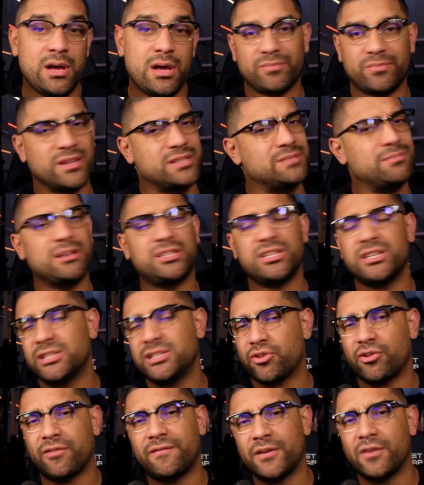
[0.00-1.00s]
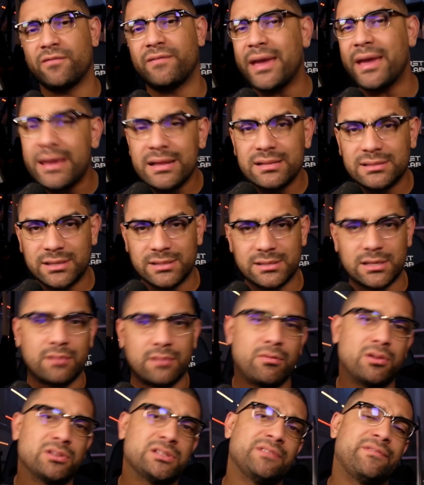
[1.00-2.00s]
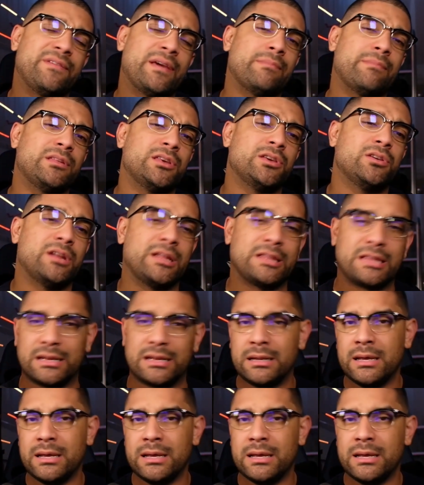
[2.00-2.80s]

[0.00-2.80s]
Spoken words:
It's much easier to fill vacancies in a multifamily unit than